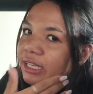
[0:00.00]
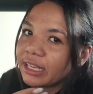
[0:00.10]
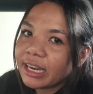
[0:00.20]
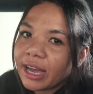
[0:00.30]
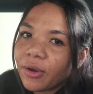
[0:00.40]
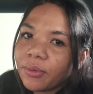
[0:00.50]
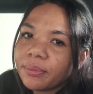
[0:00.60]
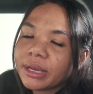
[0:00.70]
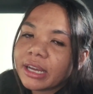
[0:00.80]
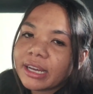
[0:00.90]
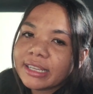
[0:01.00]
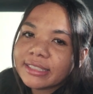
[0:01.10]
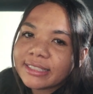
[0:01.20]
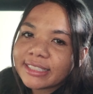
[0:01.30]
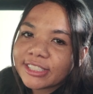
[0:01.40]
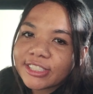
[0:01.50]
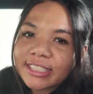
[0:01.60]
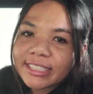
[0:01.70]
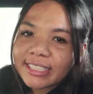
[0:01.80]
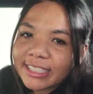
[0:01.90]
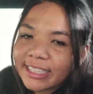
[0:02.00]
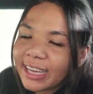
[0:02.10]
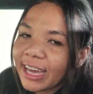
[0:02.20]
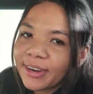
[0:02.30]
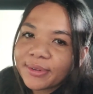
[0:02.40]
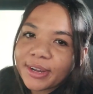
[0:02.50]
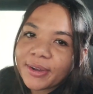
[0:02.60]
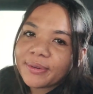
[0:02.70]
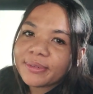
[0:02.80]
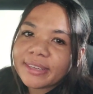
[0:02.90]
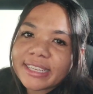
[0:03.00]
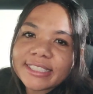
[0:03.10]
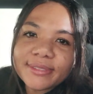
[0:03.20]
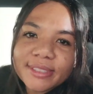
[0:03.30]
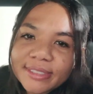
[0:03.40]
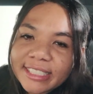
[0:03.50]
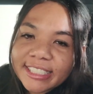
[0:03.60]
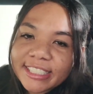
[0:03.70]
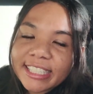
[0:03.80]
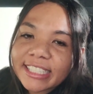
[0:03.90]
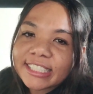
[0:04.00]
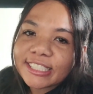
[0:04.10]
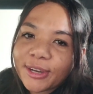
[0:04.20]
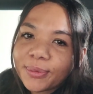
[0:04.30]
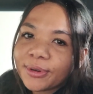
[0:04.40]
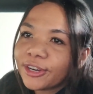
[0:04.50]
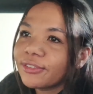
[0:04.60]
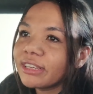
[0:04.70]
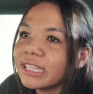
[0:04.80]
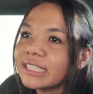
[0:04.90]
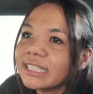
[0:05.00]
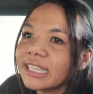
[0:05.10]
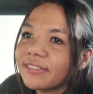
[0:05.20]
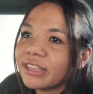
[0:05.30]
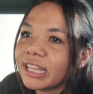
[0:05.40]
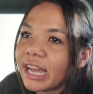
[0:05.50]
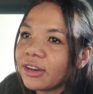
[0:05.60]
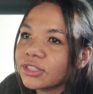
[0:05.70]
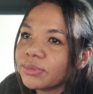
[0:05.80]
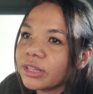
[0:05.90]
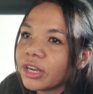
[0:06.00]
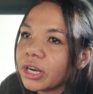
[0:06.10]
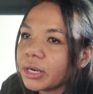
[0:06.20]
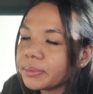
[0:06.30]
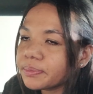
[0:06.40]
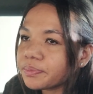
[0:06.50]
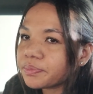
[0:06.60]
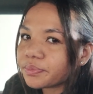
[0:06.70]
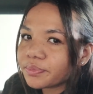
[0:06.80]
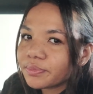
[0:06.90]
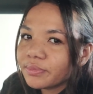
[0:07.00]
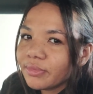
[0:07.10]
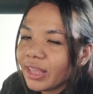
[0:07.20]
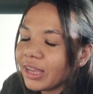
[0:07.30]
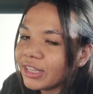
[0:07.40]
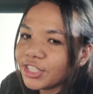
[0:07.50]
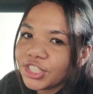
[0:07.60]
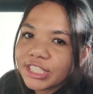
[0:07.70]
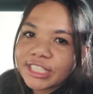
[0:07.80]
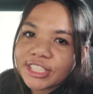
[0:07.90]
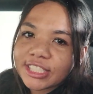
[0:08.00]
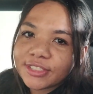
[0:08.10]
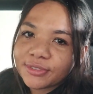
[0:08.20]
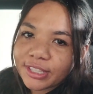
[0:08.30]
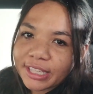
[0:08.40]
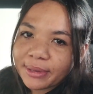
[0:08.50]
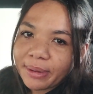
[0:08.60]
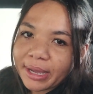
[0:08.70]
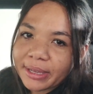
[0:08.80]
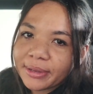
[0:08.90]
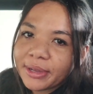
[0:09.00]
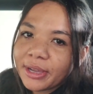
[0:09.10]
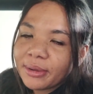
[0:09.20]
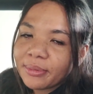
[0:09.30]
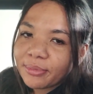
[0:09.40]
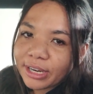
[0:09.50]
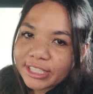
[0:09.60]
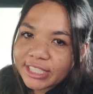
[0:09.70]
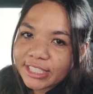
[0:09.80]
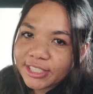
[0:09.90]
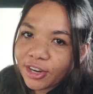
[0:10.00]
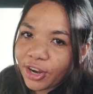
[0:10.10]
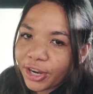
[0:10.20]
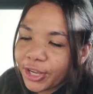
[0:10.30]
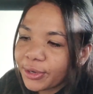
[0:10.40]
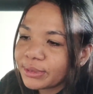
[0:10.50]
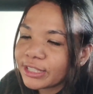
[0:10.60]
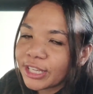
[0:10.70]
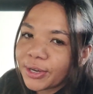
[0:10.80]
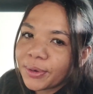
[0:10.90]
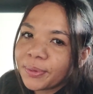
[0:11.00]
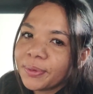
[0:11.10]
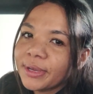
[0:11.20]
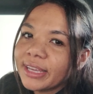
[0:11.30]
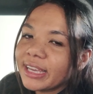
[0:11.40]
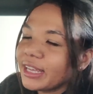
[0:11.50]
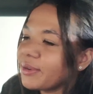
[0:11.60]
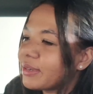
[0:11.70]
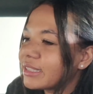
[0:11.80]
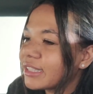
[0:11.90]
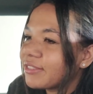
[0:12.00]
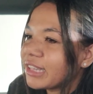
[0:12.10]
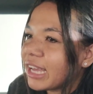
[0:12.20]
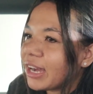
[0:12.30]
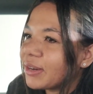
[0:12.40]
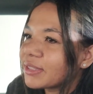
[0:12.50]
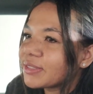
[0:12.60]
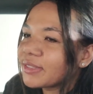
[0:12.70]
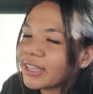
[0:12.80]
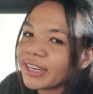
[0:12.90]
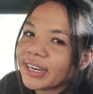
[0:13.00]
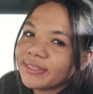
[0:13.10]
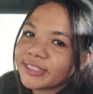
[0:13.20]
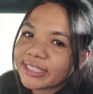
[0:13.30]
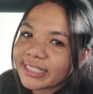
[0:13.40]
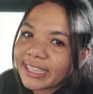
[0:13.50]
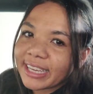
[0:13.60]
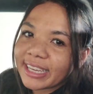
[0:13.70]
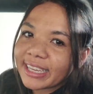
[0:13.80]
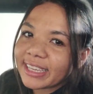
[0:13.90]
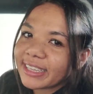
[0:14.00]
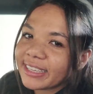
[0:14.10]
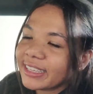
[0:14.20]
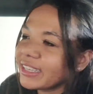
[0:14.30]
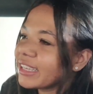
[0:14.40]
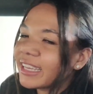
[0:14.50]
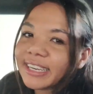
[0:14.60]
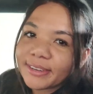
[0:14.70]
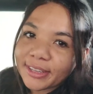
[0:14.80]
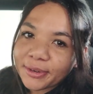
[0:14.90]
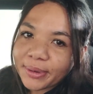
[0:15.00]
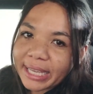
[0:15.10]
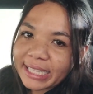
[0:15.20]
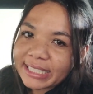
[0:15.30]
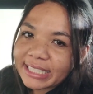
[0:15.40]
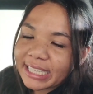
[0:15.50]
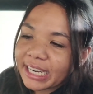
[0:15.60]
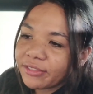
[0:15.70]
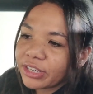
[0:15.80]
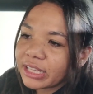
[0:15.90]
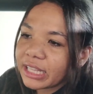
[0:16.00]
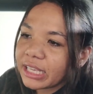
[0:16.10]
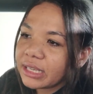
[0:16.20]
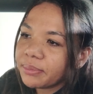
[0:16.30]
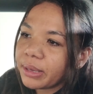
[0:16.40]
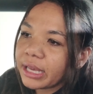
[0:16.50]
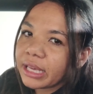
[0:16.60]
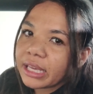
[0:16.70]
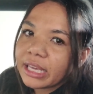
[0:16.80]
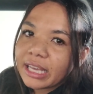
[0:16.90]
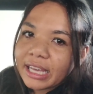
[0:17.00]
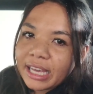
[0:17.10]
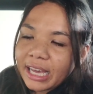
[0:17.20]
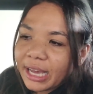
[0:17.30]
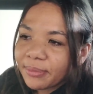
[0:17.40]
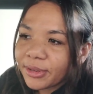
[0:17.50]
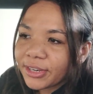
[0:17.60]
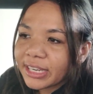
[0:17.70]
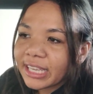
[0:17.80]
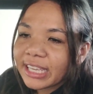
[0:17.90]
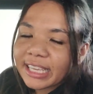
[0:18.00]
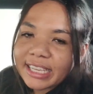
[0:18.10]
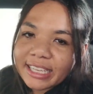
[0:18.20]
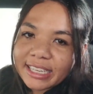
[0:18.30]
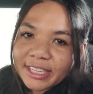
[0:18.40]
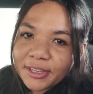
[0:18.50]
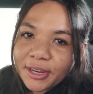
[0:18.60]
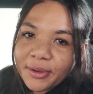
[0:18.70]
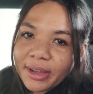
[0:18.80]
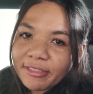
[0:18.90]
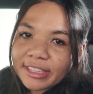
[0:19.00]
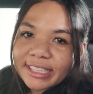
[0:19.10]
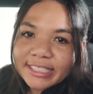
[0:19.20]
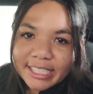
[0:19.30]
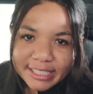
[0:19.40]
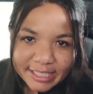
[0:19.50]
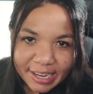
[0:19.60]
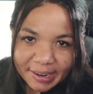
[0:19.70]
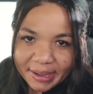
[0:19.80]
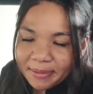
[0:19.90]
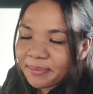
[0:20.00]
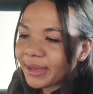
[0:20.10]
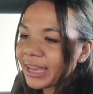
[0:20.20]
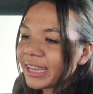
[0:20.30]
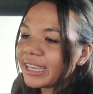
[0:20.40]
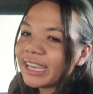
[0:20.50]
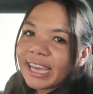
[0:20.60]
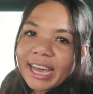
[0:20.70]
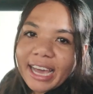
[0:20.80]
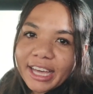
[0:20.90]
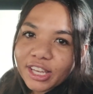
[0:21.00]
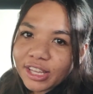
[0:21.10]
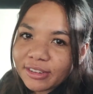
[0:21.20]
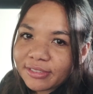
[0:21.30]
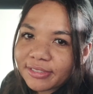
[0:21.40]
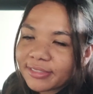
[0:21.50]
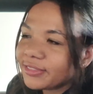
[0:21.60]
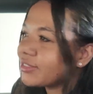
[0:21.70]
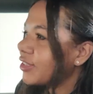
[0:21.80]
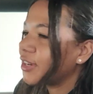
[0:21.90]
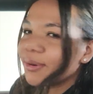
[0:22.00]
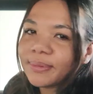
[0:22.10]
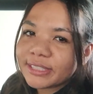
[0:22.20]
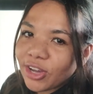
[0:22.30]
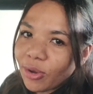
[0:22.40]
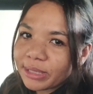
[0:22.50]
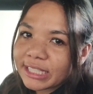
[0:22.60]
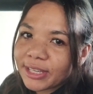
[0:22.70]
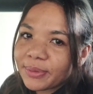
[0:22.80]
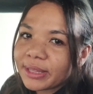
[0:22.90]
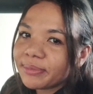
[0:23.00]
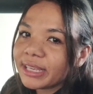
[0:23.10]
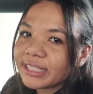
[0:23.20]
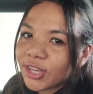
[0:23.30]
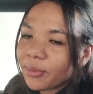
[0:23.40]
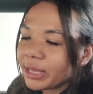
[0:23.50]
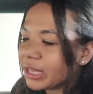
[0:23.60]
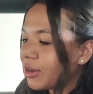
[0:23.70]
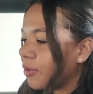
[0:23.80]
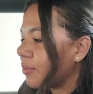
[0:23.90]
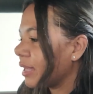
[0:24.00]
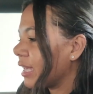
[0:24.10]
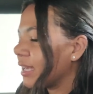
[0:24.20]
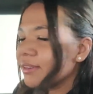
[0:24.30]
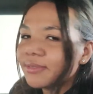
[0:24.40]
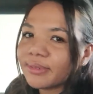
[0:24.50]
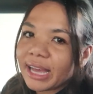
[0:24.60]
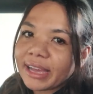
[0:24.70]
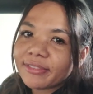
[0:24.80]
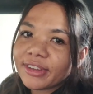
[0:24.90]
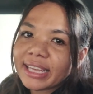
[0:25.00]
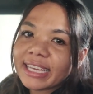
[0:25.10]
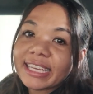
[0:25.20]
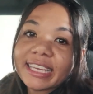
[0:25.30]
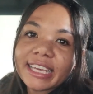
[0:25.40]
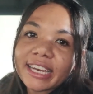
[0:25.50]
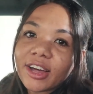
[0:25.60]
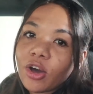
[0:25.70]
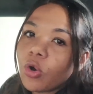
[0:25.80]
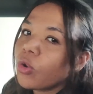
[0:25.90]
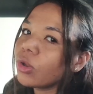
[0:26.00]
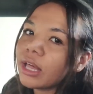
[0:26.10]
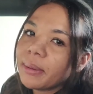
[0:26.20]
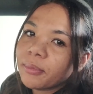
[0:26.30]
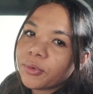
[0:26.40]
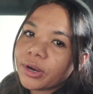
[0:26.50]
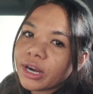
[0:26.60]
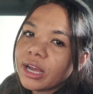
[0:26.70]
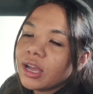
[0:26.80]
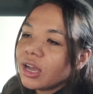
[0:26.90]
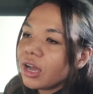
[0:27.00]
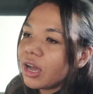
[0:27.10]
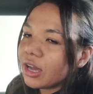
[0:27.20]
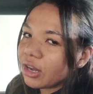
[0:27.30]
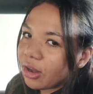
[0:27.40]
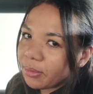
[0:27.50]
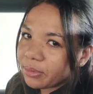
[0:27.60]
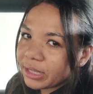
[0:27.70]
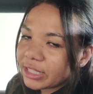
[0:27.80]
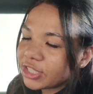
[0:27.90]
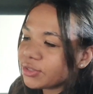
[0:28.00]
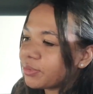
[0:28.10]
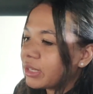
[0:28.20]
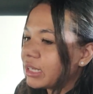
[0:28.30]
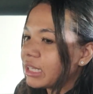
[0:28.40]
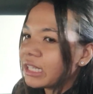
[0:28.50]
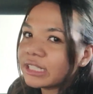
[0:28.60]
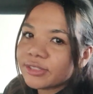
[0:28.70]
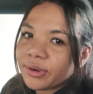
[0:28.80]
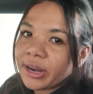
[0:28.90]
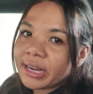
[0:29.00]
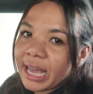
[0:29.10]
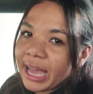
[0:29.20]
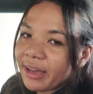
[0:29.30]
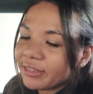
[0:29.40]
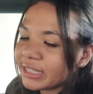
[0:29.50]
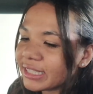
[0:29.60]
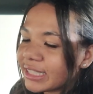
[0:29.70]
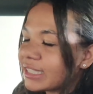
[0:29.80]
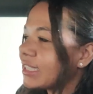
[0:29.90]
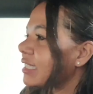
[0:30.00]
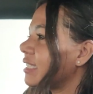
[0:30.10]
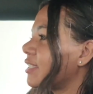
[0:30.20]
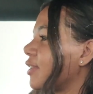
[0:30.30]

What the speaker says: taken out, because it's just, I don't know, like sometimes I just get so nervous leaving the house with her, and she's just really my precious cargo. So anyways, leaving the house with her, I'm just like get a little antsy and everything, but I'm learning, and you know, everything takes time. But I love, you know, when Tommy's here with me and Tommy can help me, and I feel like I can get a whole lot more accomplished when he's around and I have his assistance.